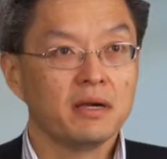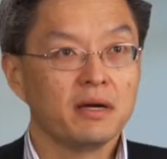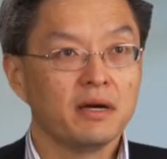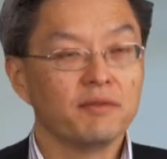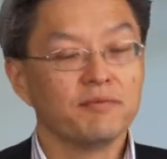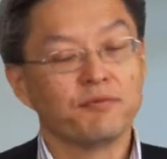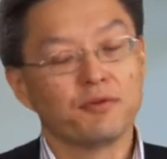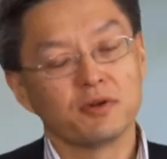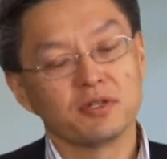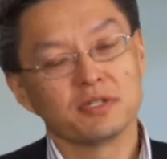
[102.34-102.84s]

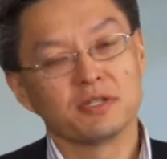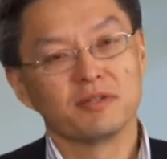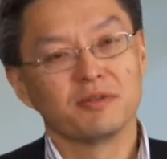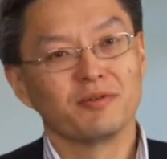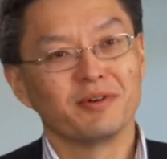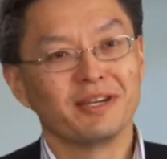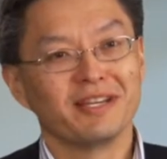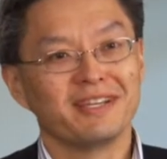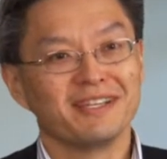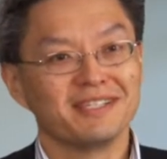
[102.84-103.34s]
Unfortunately, the
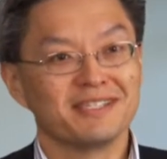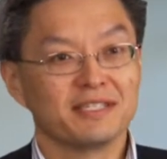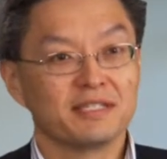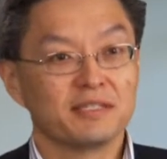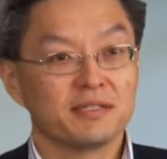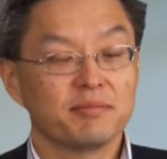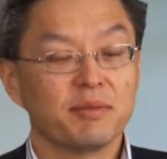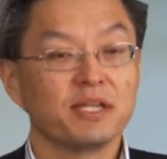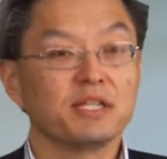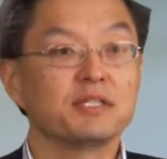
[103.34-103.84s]
way it is,
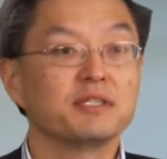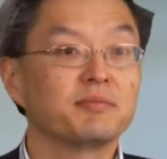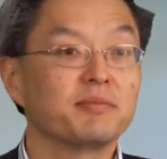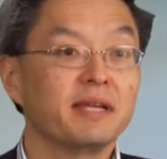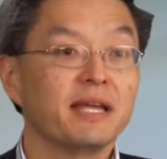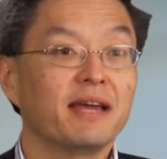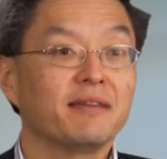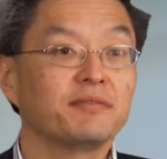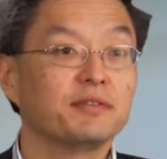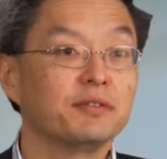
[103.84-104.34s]
is patients
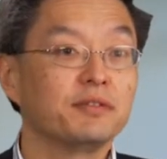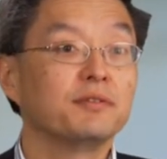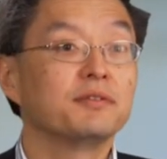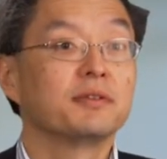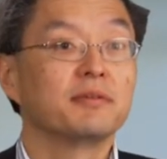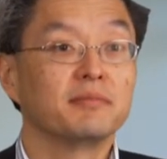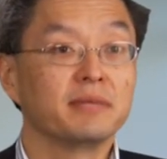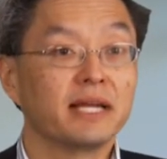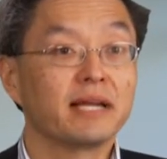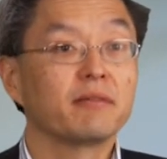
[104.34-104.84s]
may have to do
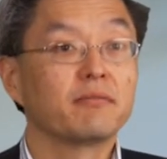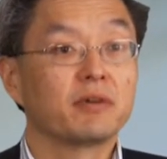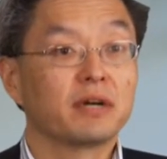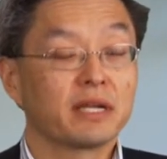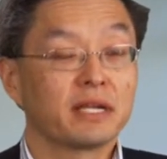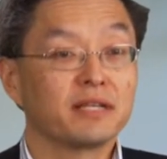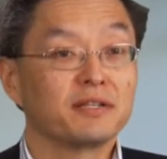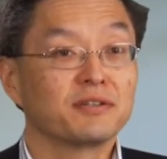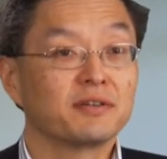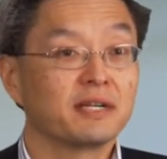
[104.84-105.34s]
some
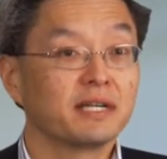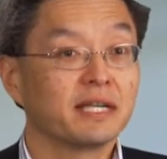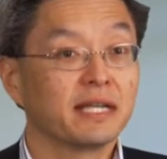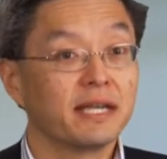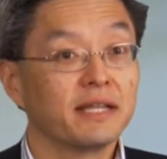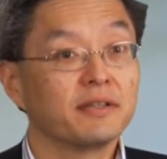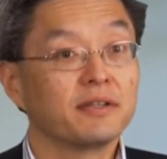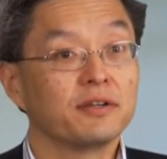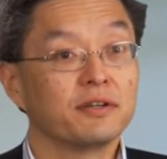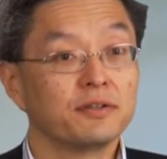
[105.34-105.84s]
legwork in trying to
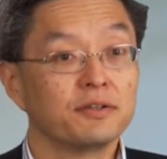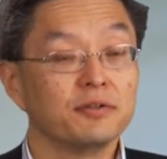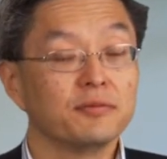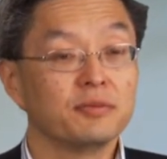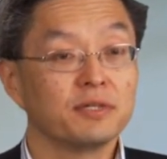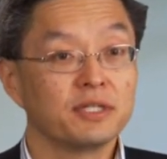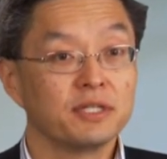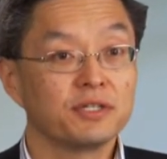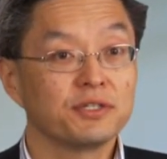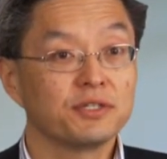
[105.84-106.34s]
get their
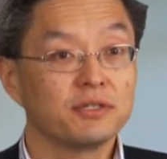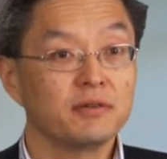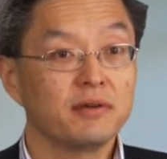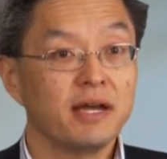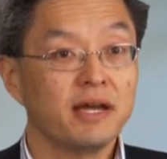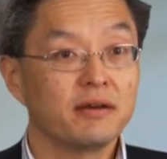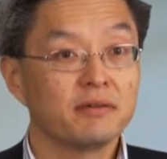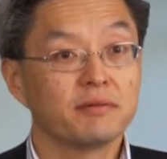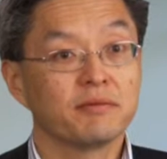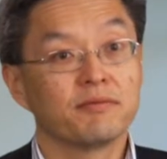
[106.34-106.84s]
tumor tissue
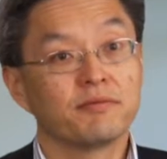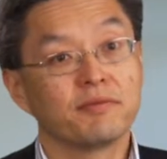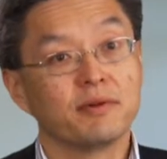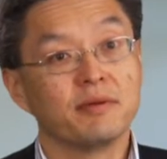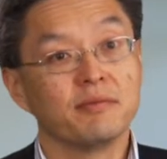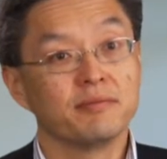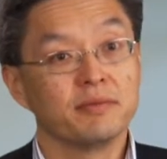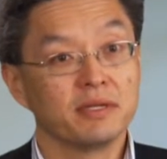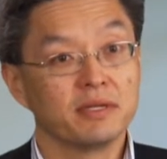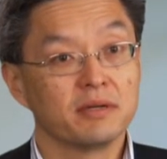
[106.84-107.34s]
out
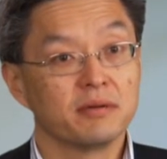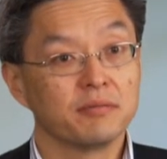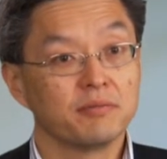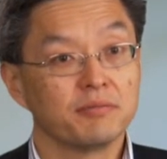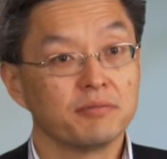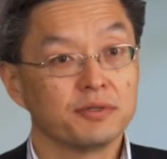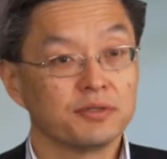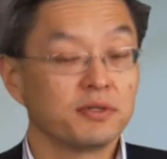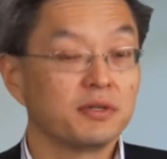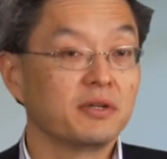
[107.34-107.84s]
from the
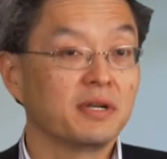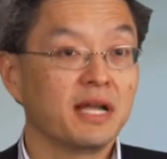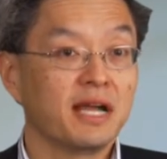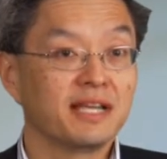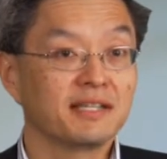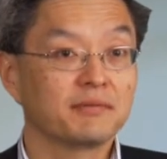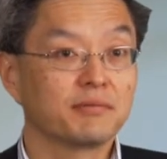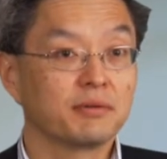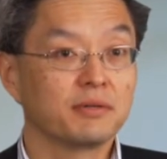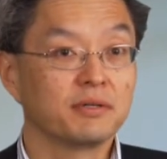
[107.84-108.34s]
certain
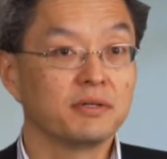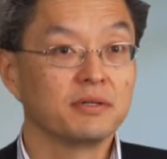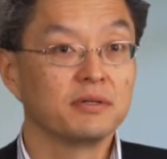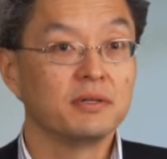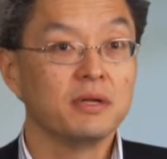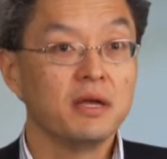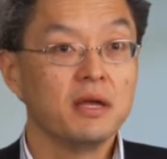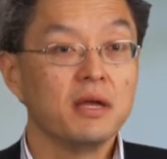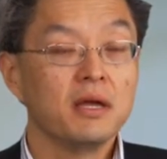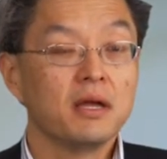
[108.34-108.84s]
hospital,
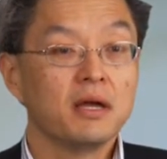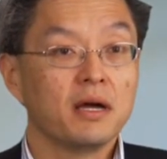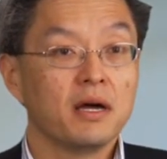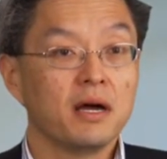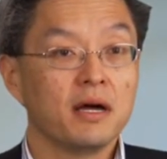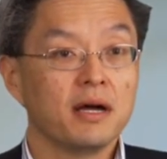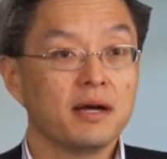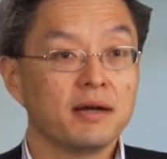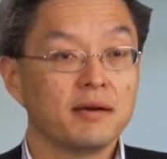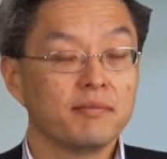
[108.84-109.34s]

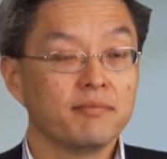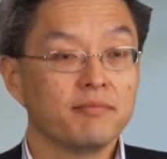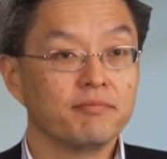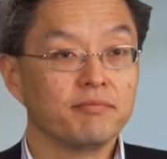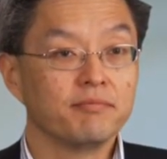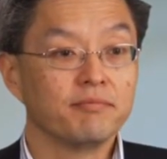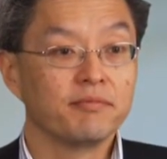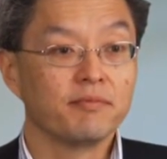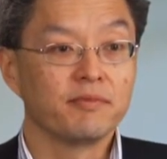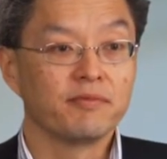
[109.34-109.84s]

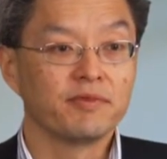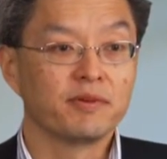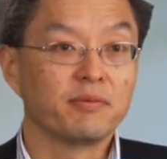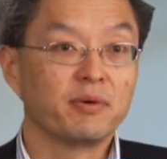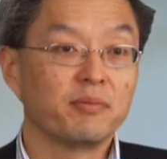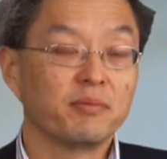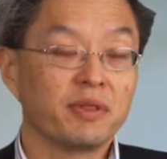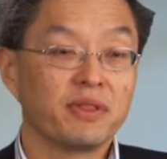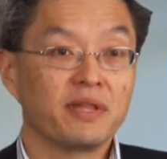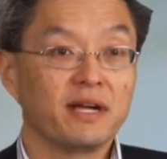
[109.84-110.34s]
um, from
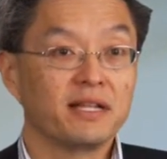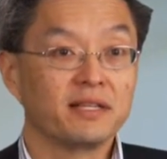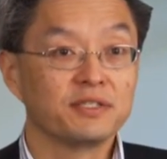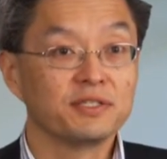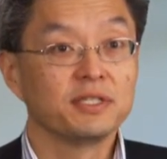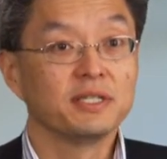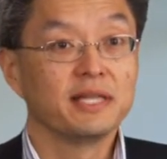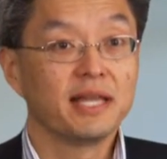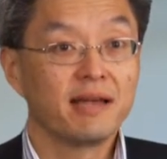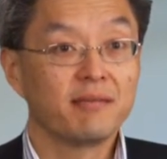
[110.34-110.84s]
a
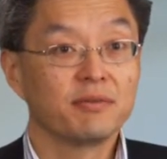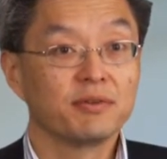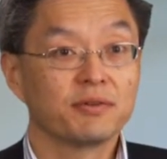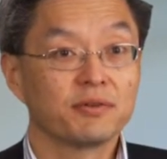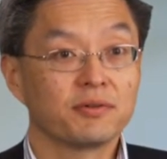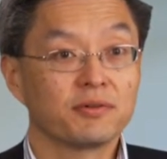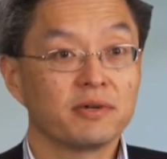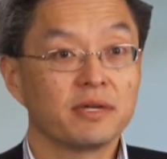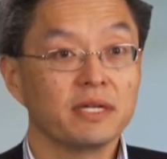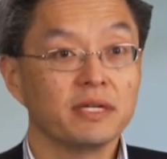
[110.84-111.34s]
pathology
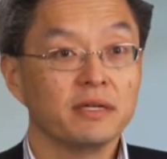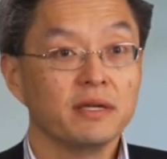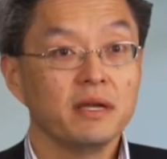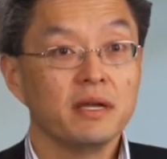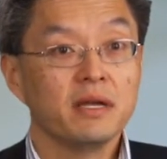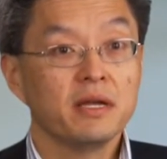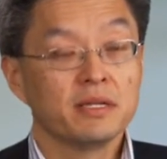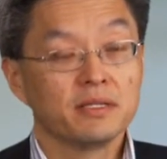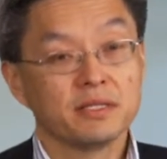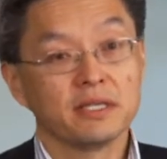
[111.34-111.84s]
laboratory
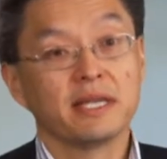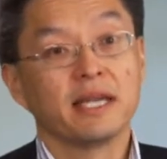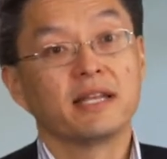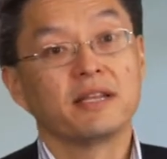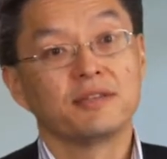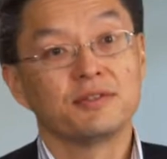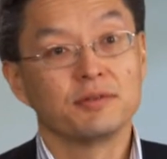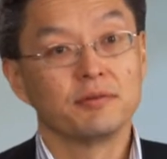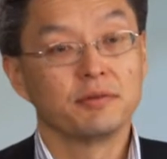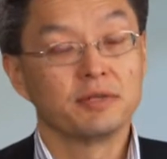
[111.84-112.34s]
to get
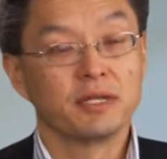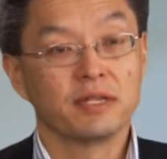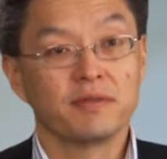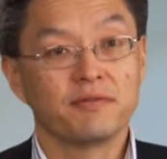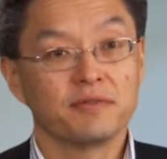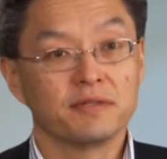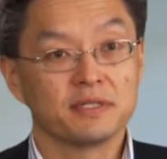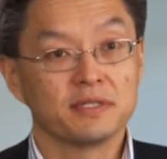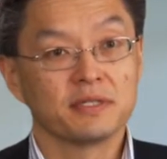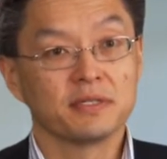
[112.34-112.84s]
it to another
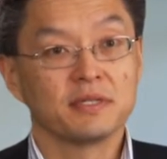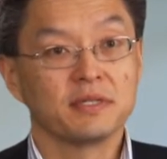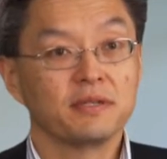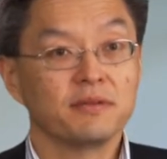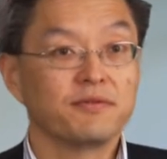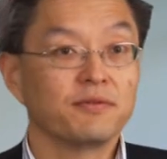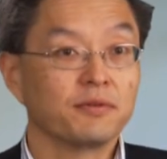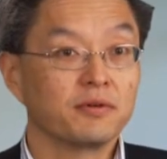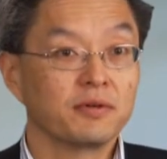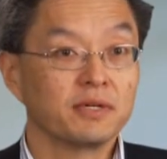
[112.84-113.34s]
facility
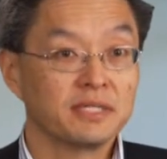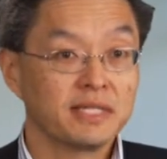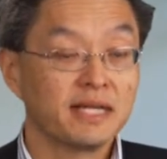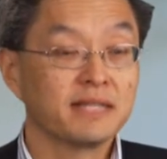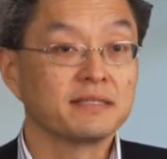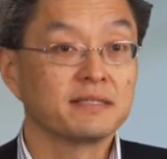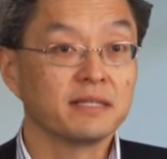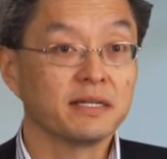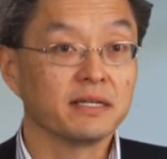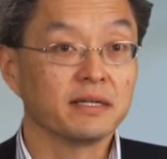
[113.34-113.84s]
for
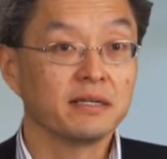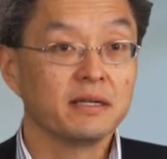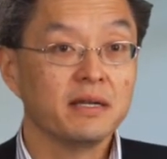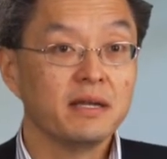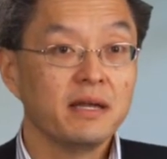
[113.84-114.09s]
testing.